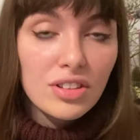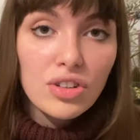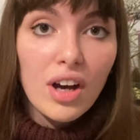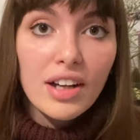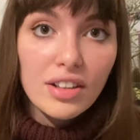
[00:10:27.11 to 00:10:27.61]
and
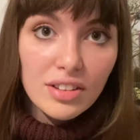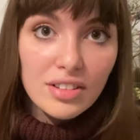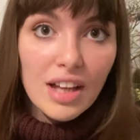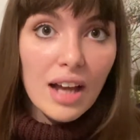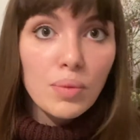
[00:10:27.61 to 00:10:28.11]
try and
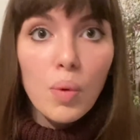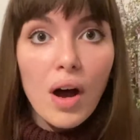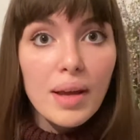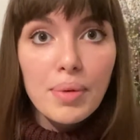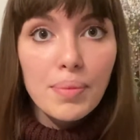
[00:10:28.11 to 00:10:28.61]
understand
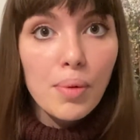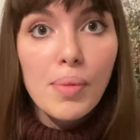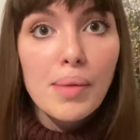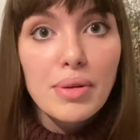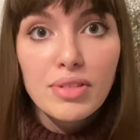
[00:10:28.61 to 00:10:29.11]
why people
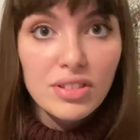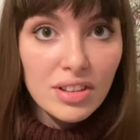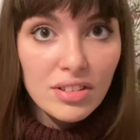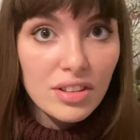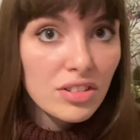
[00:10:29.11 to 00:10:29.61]
might be
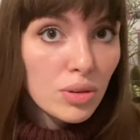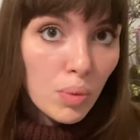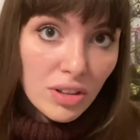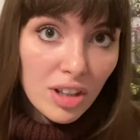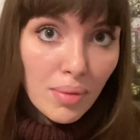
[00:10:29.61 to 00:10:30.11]
resistant to
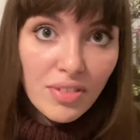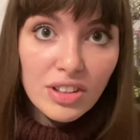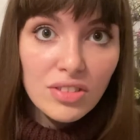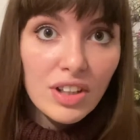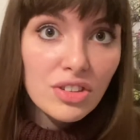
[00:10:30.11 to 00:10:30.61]
one type of
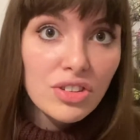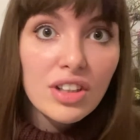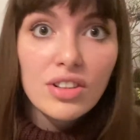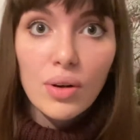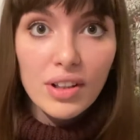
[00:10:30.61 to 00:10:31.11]

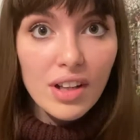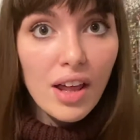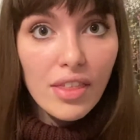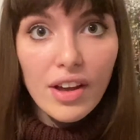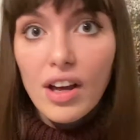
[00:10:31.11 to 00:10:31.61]
intervention and not
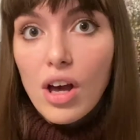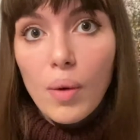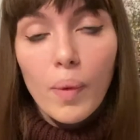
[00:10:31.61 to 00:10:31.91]
another,